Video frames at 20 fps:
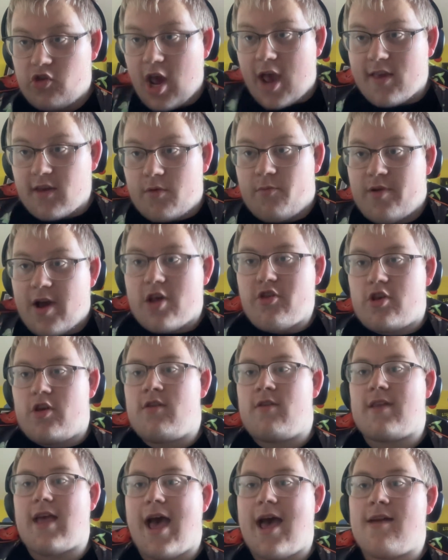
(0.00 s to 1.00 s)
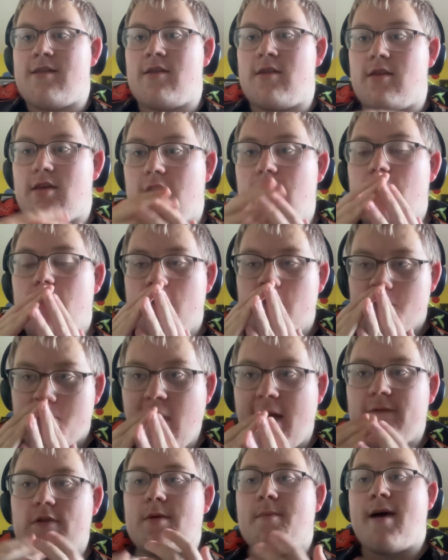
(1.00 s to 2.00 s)
chest compressions and
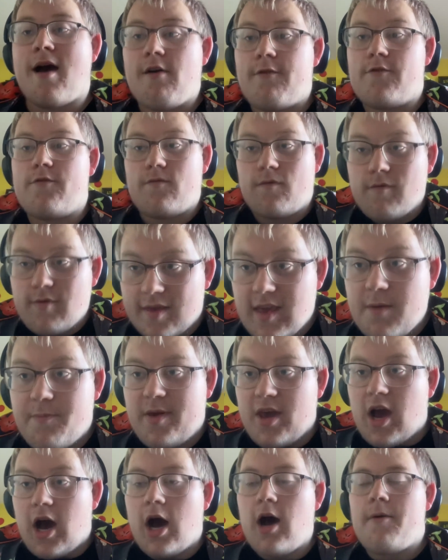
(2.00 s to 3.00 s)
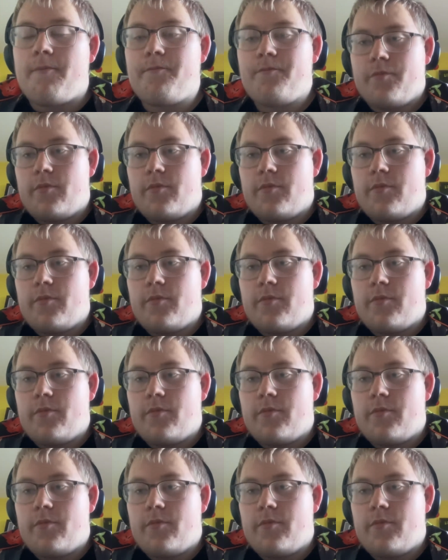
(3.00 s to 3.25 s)
mouth-to-mouth CPR,